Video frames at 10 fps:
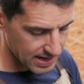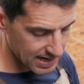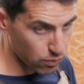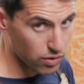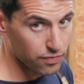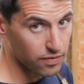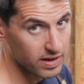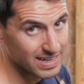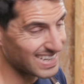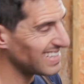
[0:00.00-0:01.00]
Now what you'll
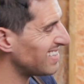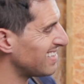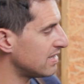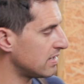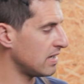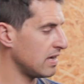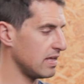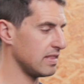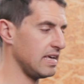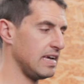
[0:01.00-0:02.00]
find is
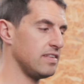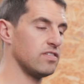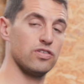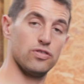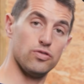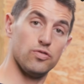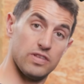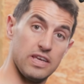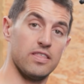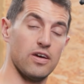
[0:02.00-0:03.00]
these two
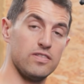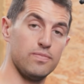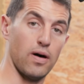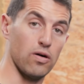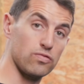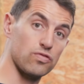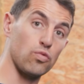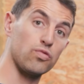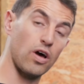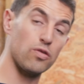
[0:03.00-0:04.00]
T30 bolts,
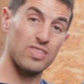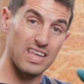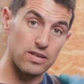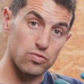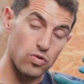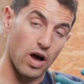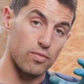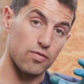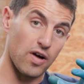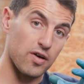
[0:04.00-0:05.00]
although these will
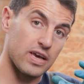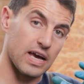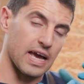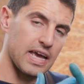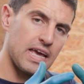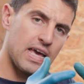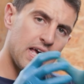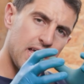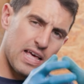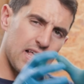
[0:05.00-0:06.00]
come off okay,
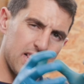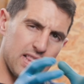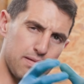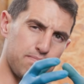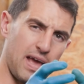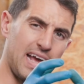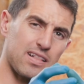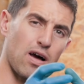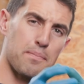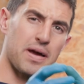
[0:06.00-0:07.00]
the
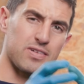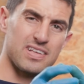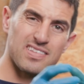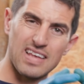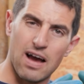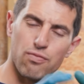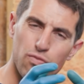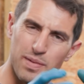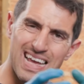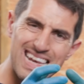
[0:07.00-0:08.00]
headlight mount itself
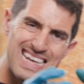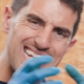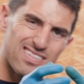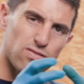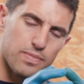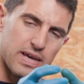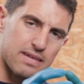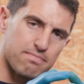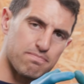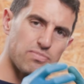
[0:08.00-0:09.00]
will be a little
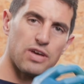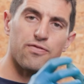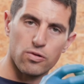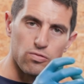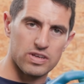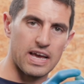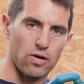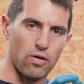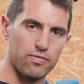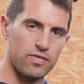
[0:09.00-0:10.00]
bit difficult to get
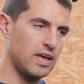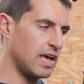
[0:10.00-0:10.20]
off.